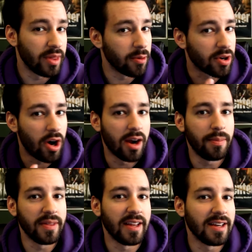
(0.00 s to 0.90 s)
they were caught
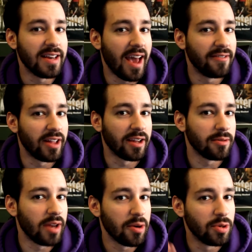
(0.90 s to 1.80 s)
up and they didn't have like
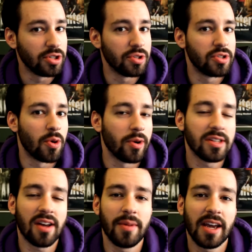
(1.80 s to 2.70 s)
original
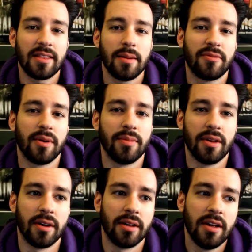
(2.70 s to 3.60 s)
stories coming at them from
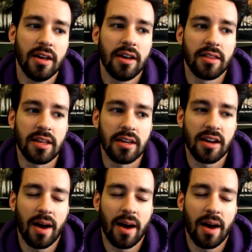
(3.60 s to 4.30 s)
the the